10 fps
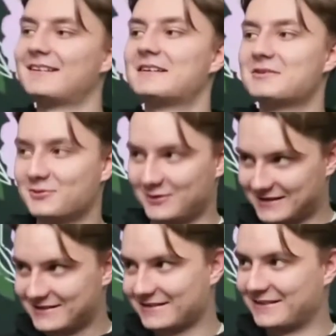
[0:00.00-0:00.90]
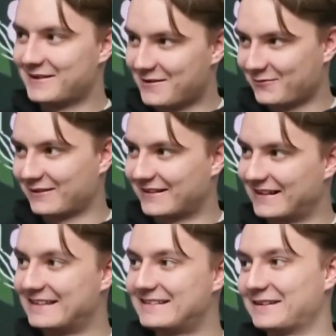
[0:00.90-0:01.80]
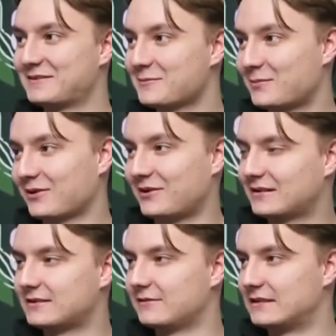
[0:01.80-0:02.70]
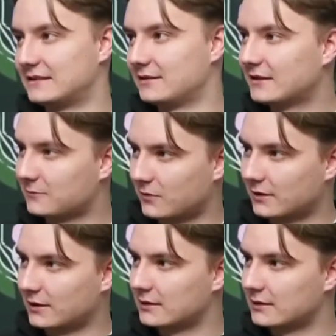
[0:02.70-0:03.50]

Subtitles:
Slush in Africa. It's a super connectivity networking.